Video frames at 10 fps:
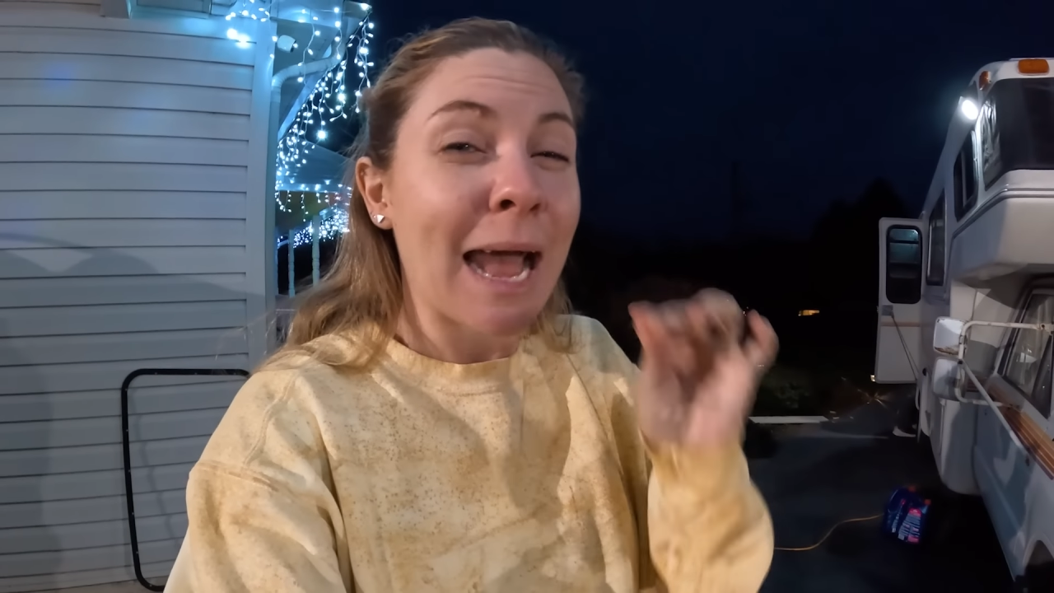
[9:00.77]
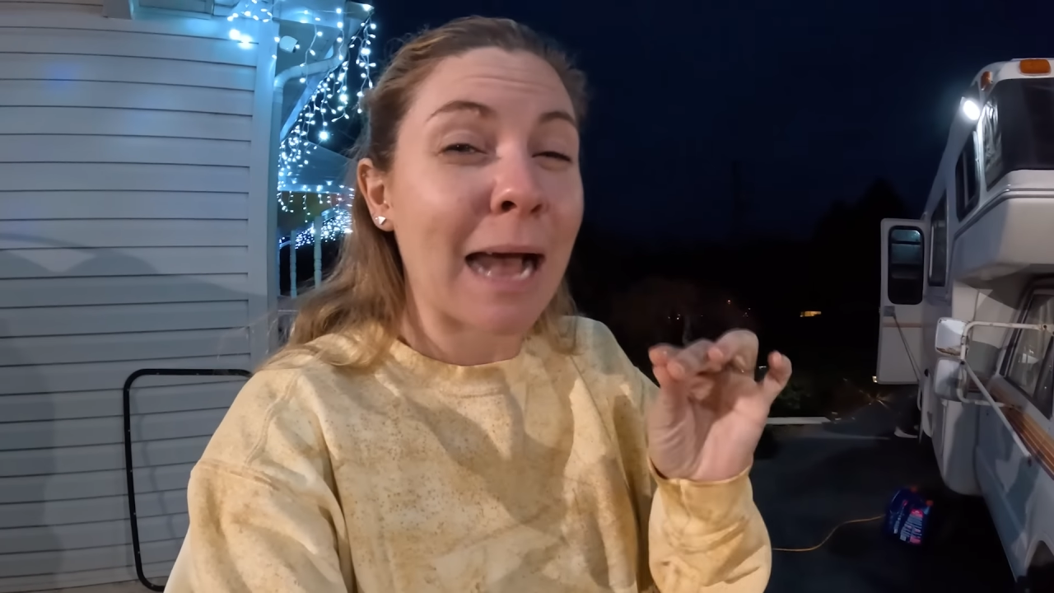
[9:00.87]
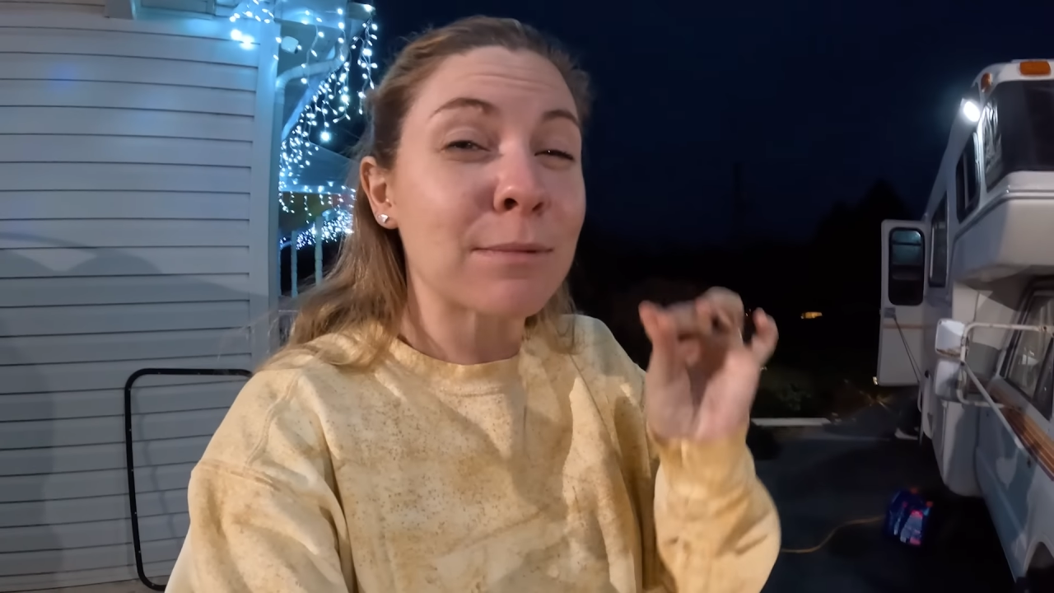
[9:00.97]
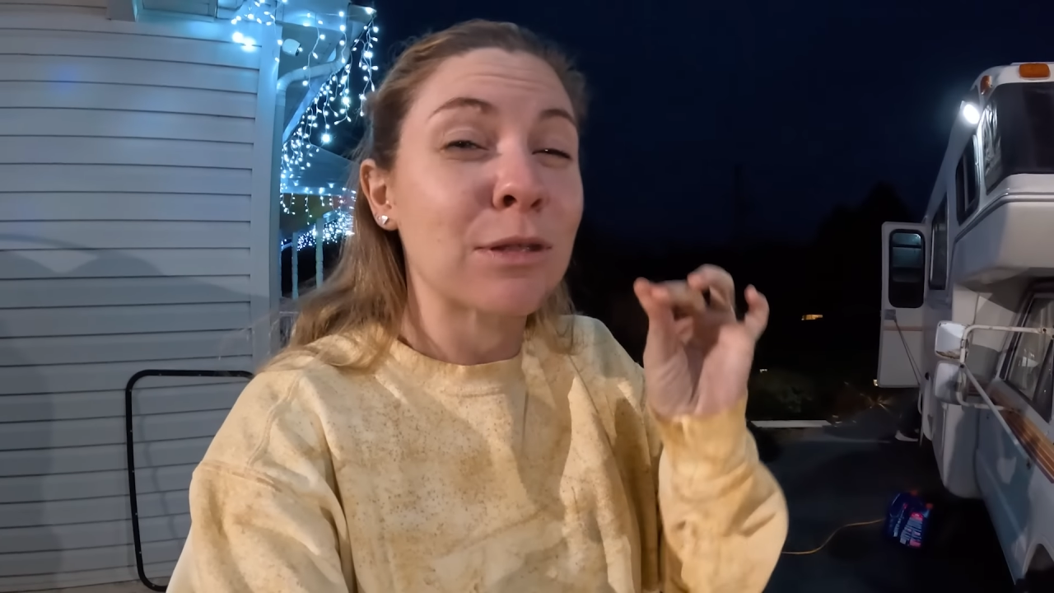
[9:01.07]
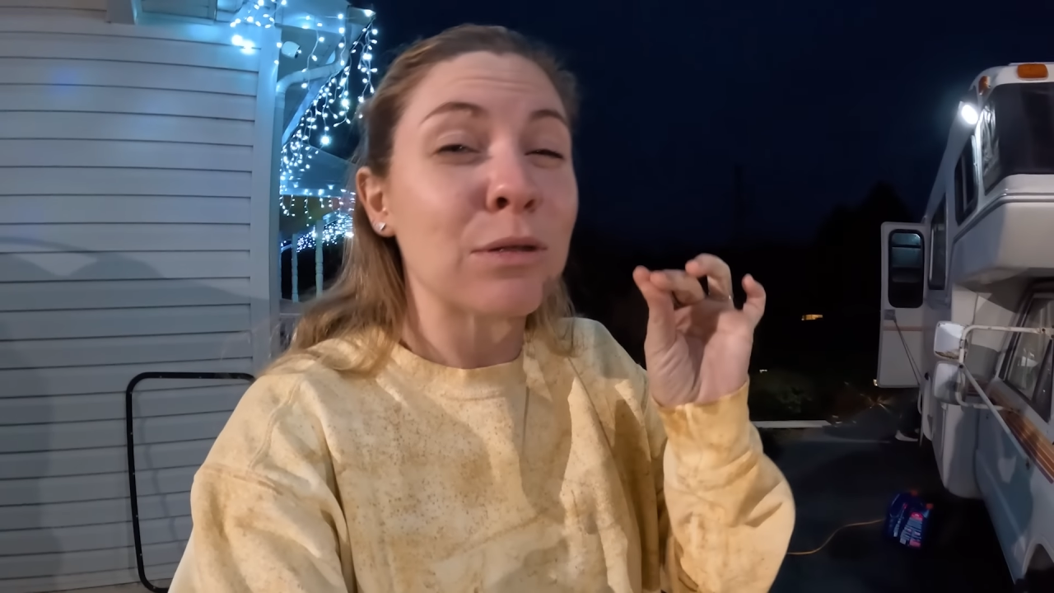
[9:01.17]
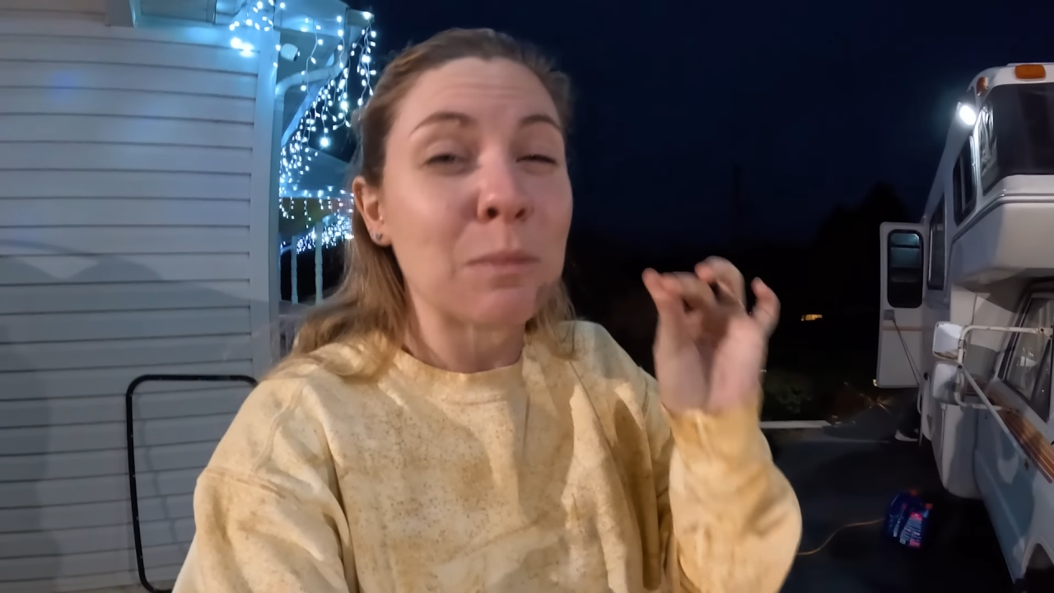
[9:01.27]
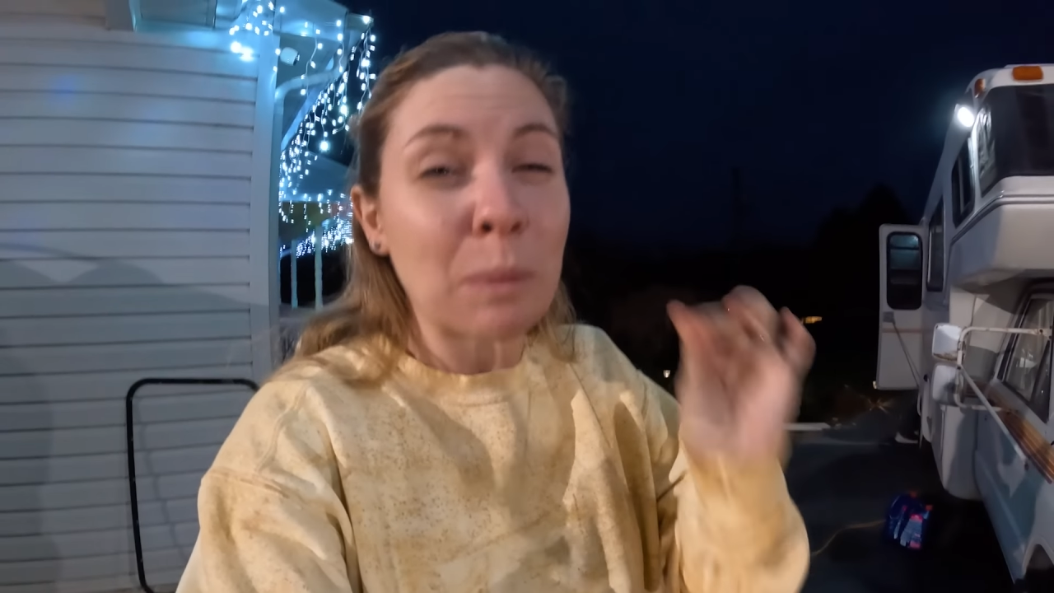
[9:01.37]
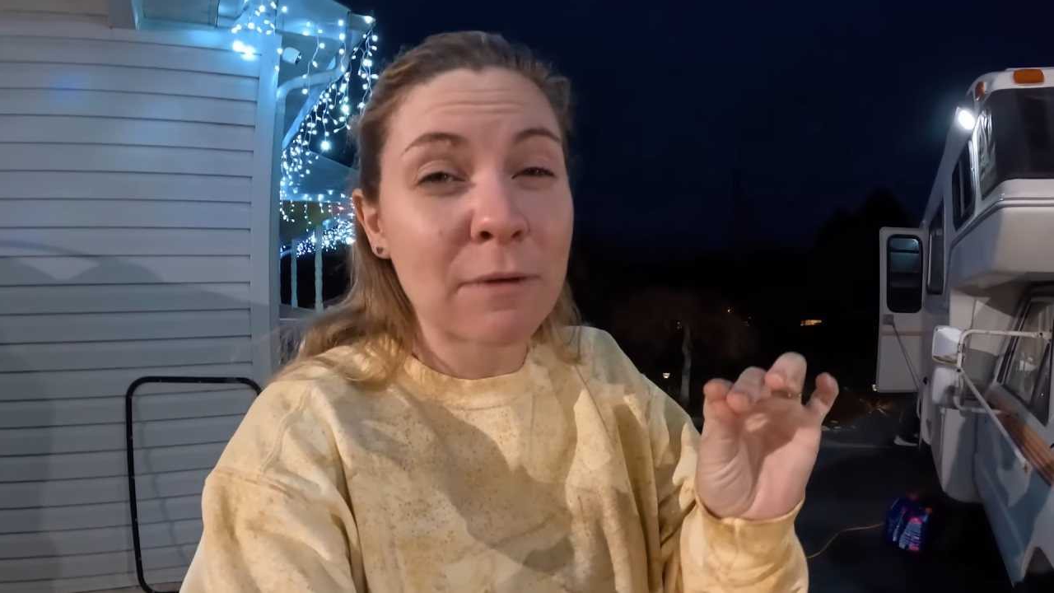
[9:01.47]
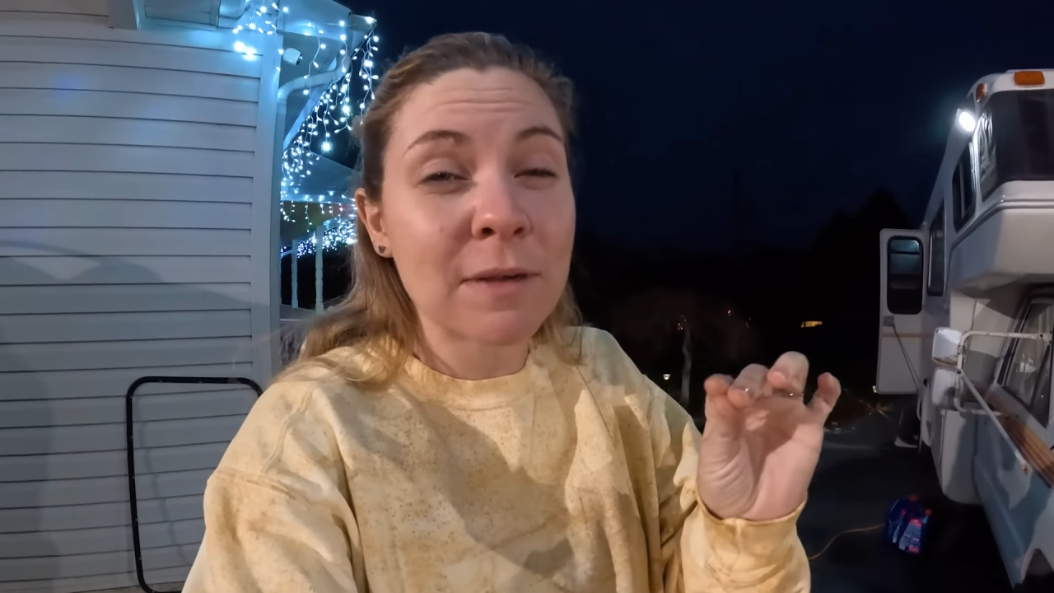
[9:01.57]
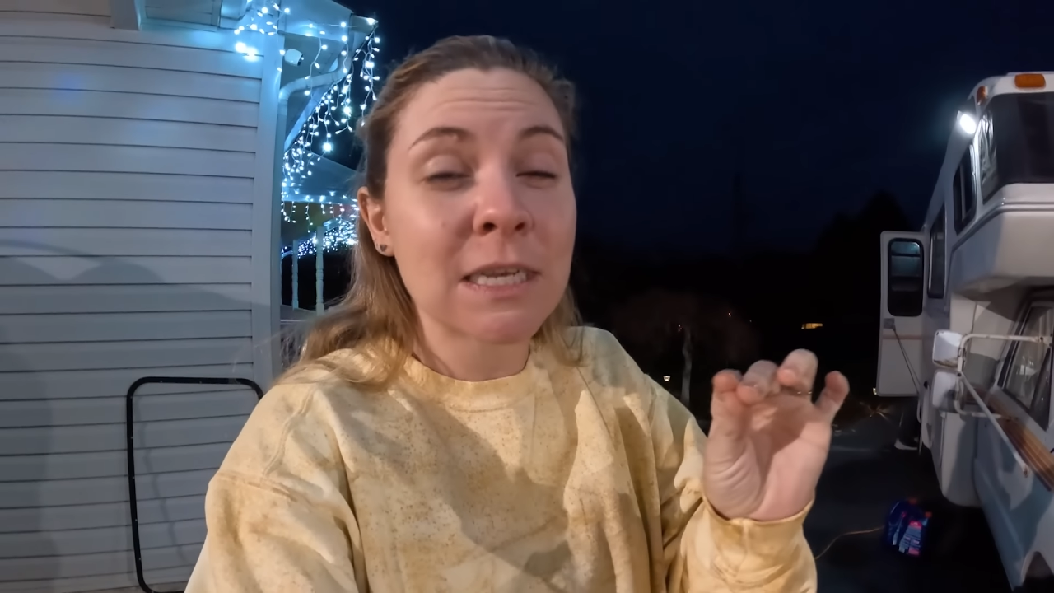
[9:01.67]
absolutely
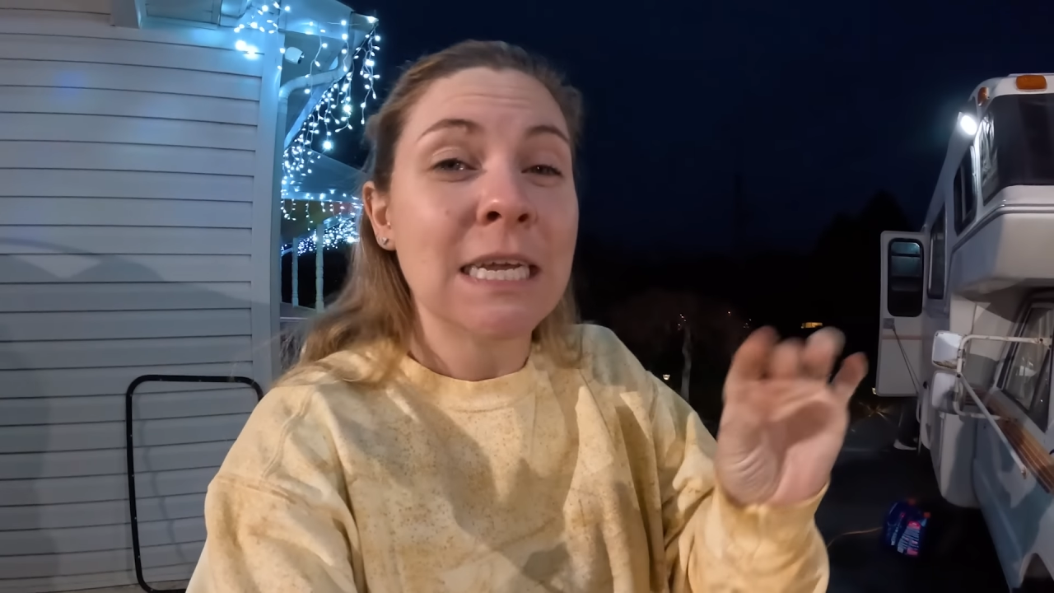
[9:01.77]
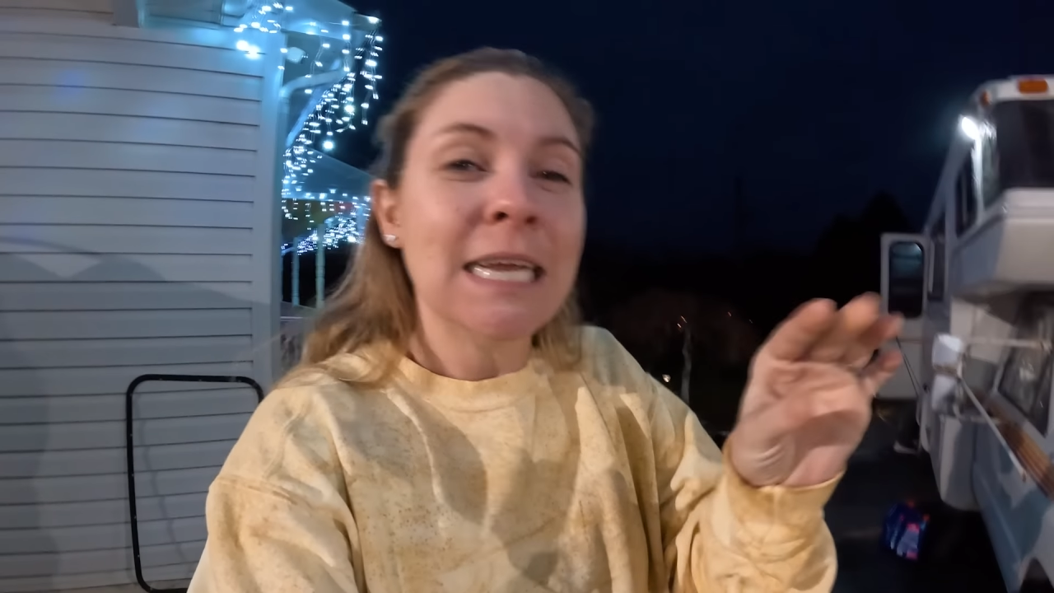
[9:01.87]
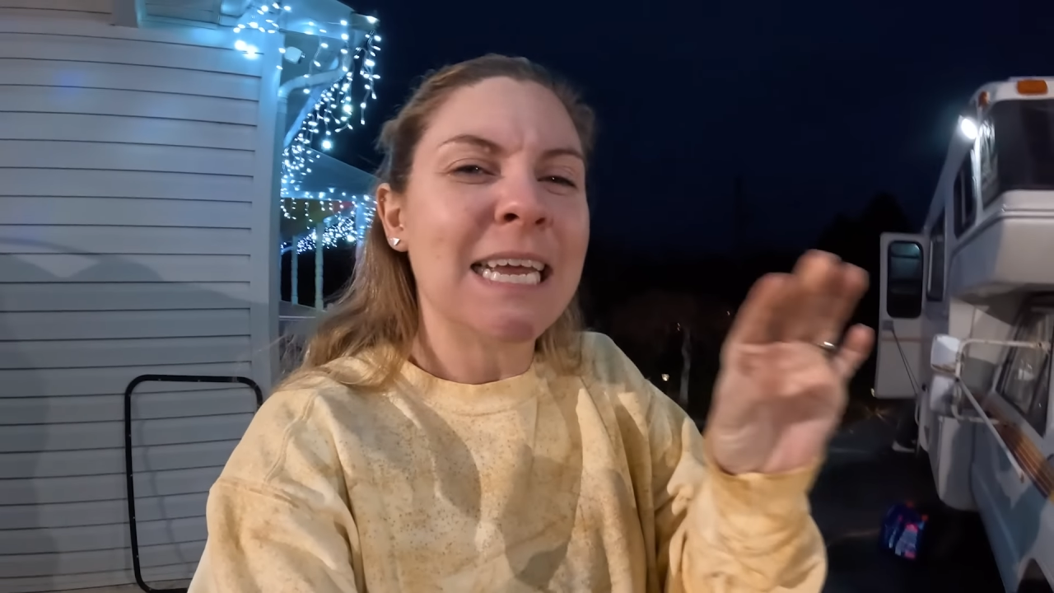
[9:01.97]
perfect